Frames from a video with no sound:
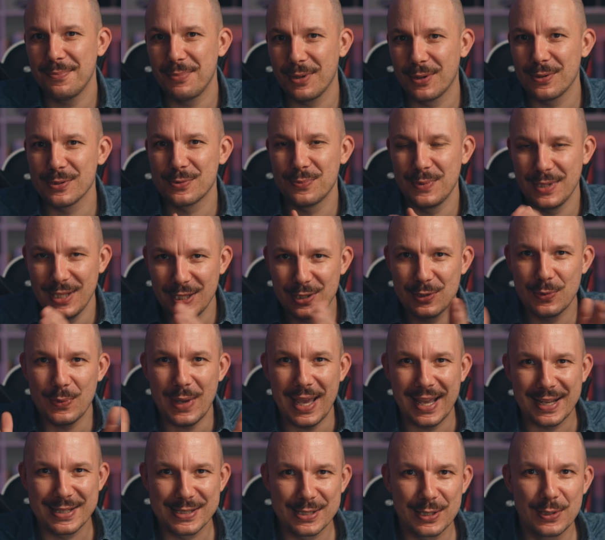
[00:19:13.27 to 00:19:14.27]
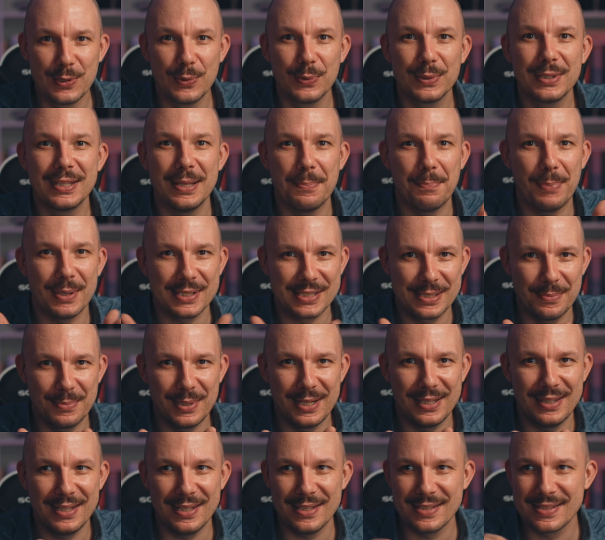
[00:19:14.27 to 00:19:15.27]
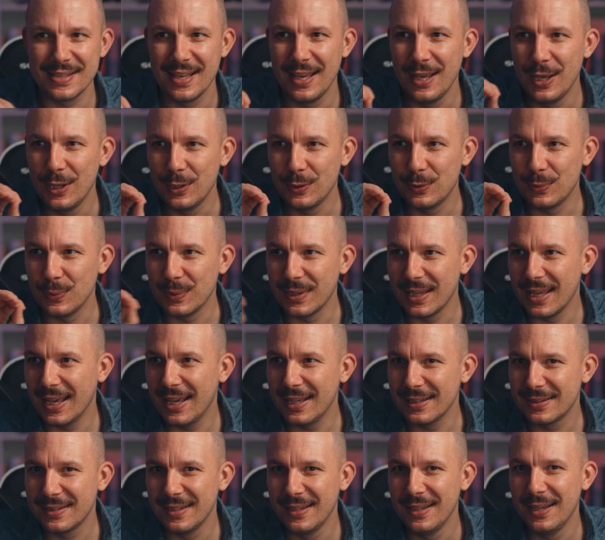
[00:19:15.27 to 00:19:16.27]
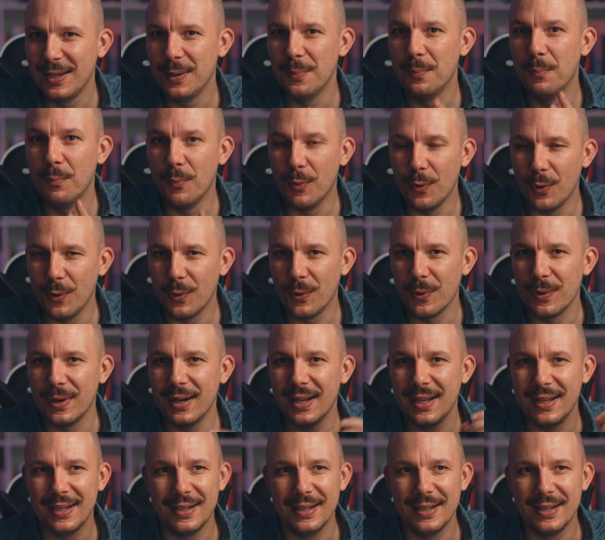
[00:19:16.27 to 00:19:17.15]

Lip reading: Because we need to exclude the possibilities to get more